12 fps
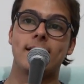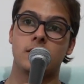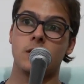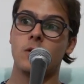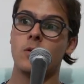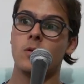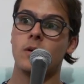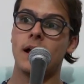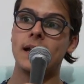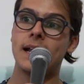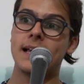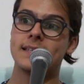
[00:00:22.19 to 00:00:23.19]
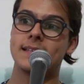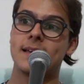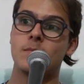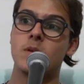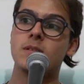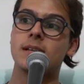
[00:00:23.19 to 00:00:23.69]
So analyzing
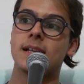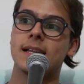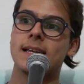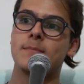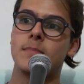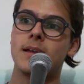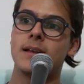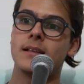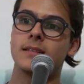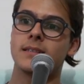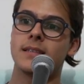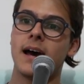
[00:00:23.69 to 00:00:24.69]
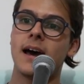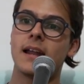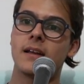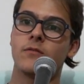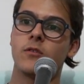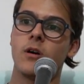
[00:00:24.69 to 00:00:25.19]
it musically means
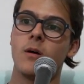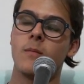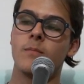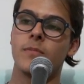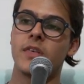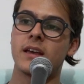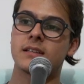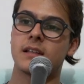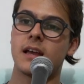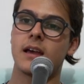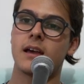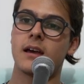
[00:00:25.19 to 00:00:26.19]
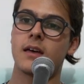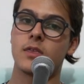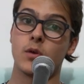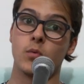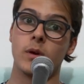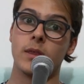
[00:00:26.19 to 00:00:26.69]
starting from things like
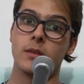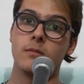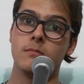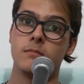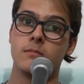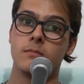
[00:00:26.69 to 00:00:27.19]
the rhythm